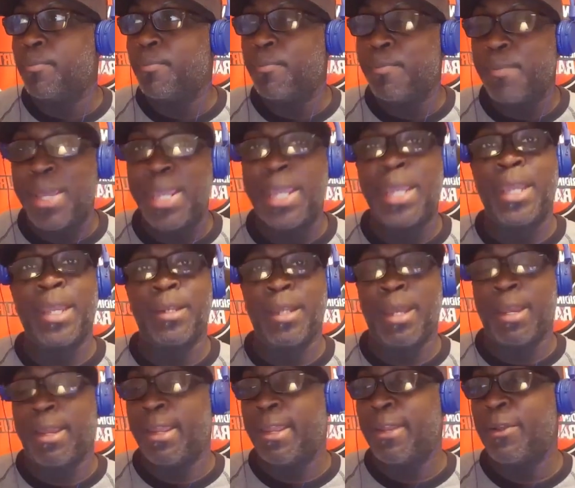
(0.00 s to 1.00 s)

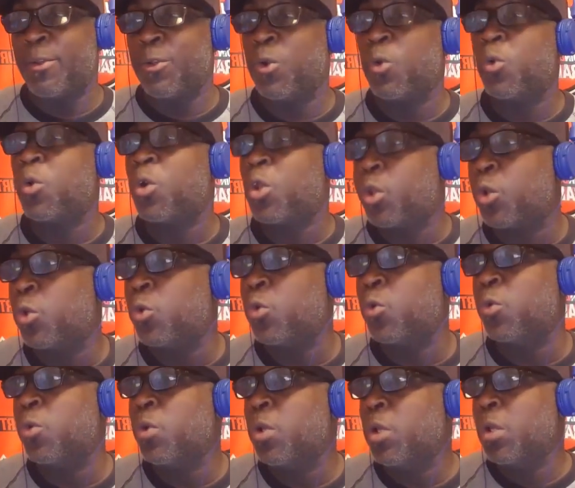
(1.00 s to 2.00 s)
man, I had no
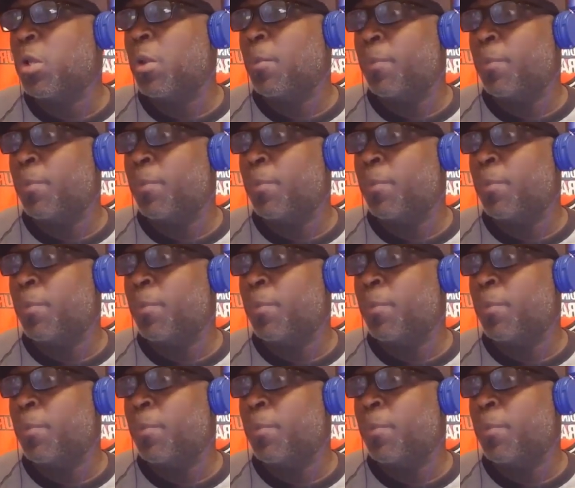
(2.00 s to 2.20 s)
clue